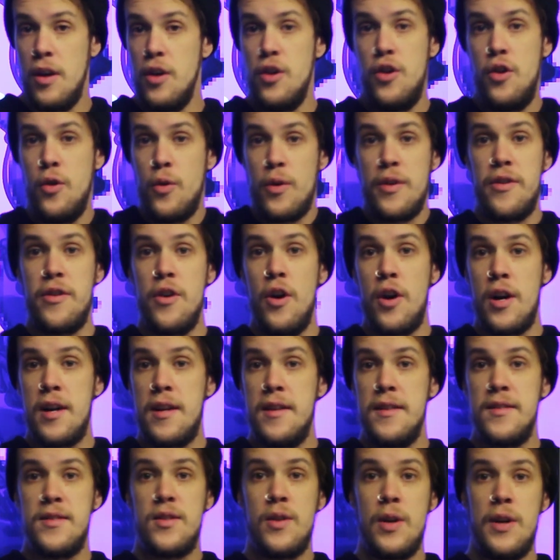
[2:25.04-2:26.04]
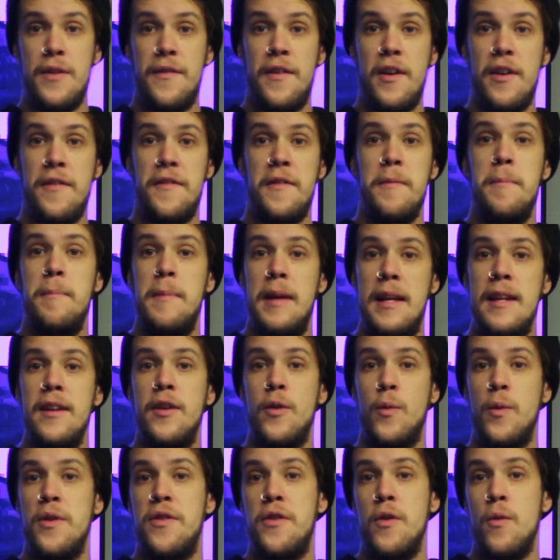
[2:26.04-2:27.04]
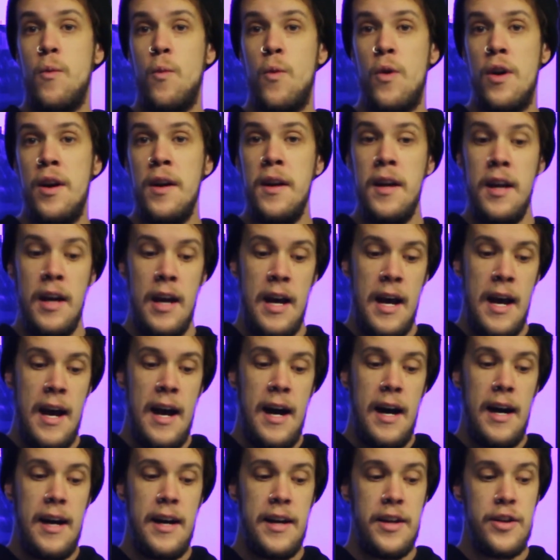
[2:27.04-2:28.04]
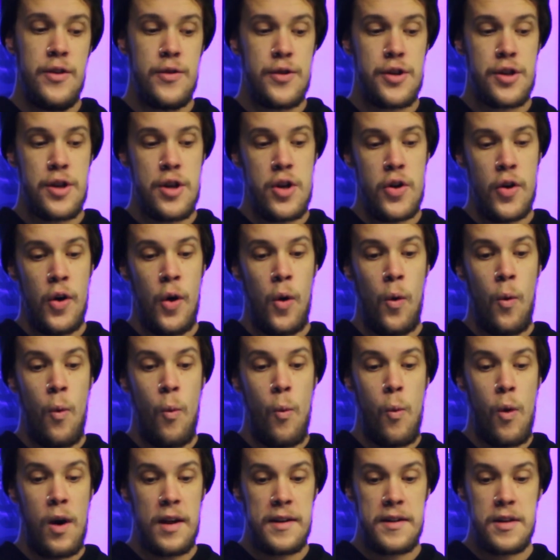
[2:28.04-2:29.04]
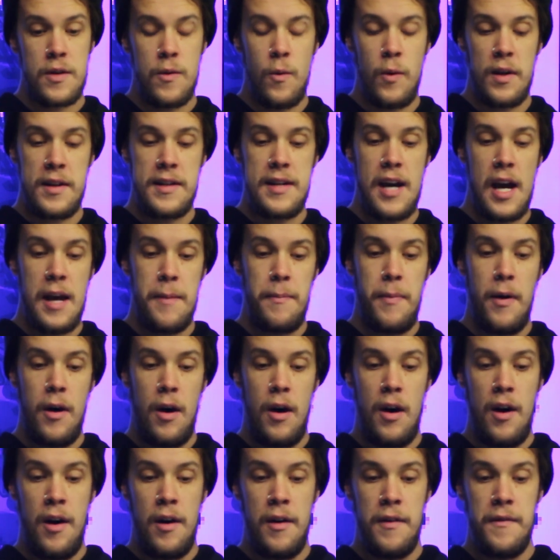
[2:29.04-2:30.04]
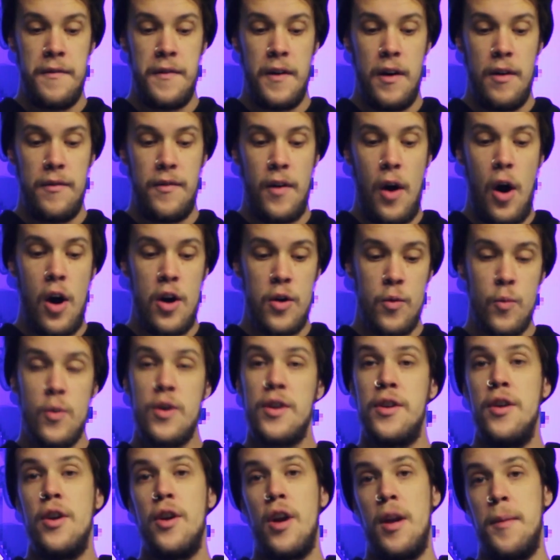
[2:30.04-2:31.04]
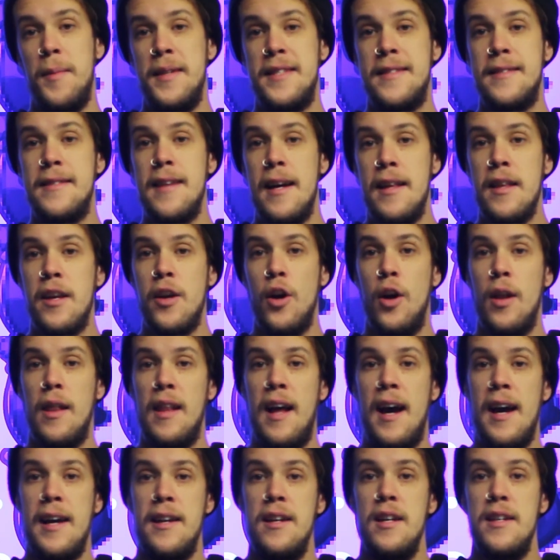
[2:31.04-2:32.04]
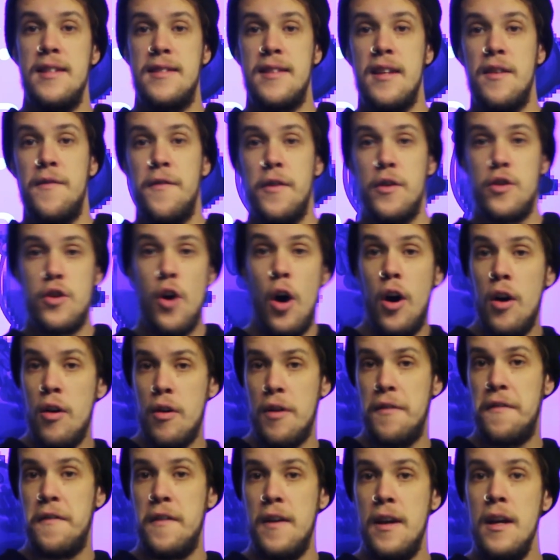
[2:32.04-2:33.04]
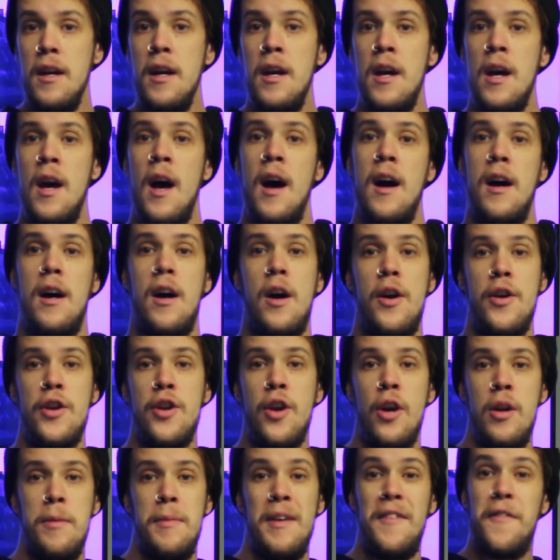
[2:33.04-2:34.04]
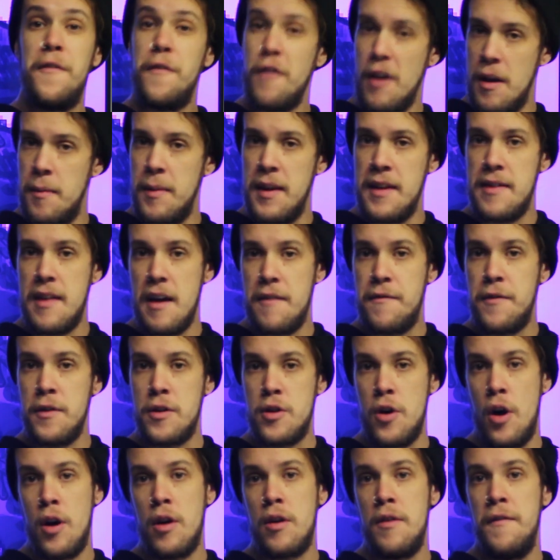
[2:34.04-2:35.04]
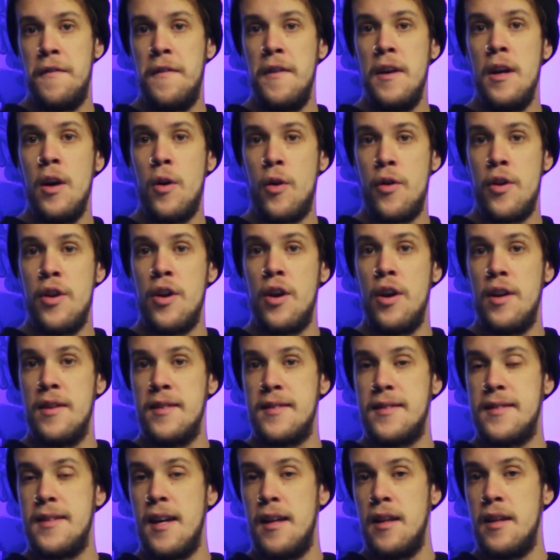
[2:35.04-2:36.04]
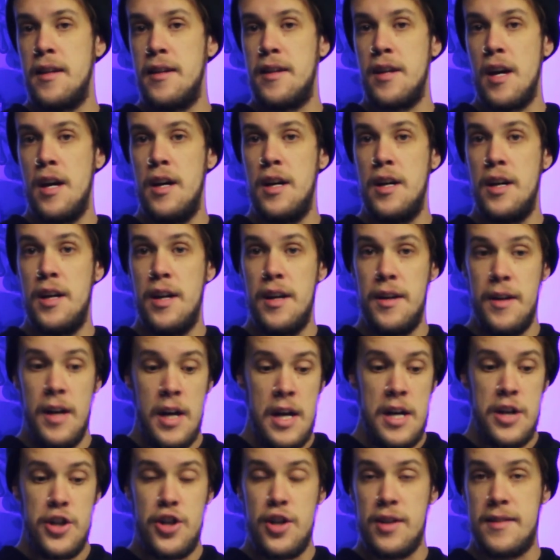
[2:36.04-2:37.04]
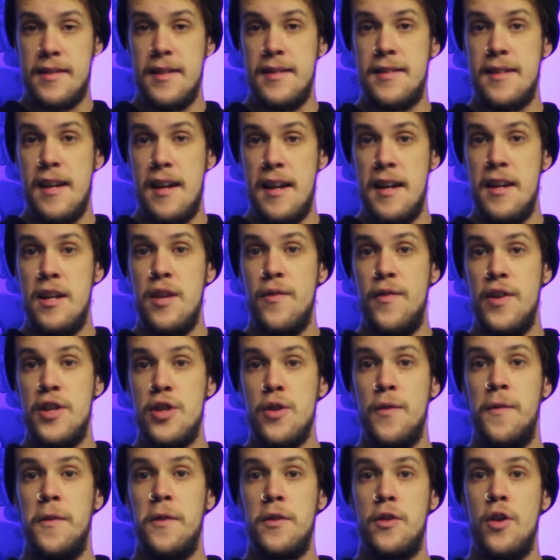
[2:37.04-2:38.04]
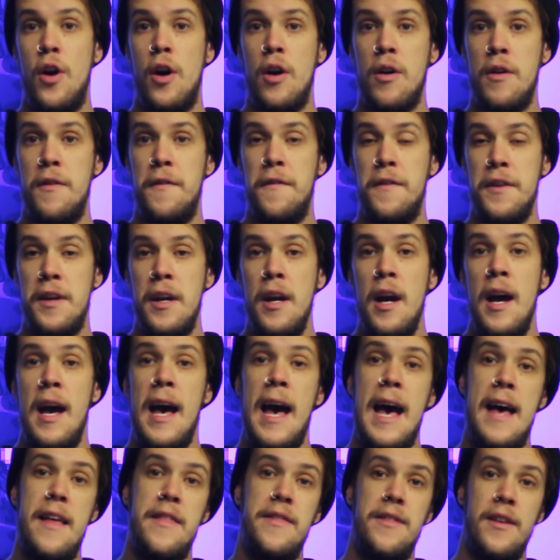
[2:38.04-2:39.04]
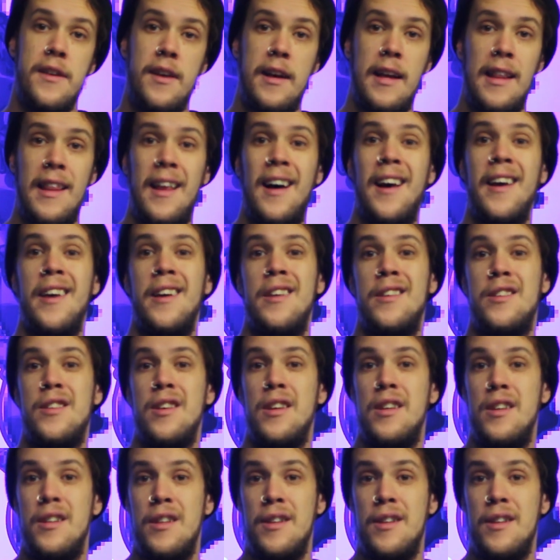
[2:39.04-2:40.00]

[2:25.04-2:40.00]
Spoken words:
You're the artist, so you're very familiar with your work. You should know what type of artwork you're going to be selling online. Is it photography? Are you going to be framing that photography, or are you going to sell it just as an individual photography and the client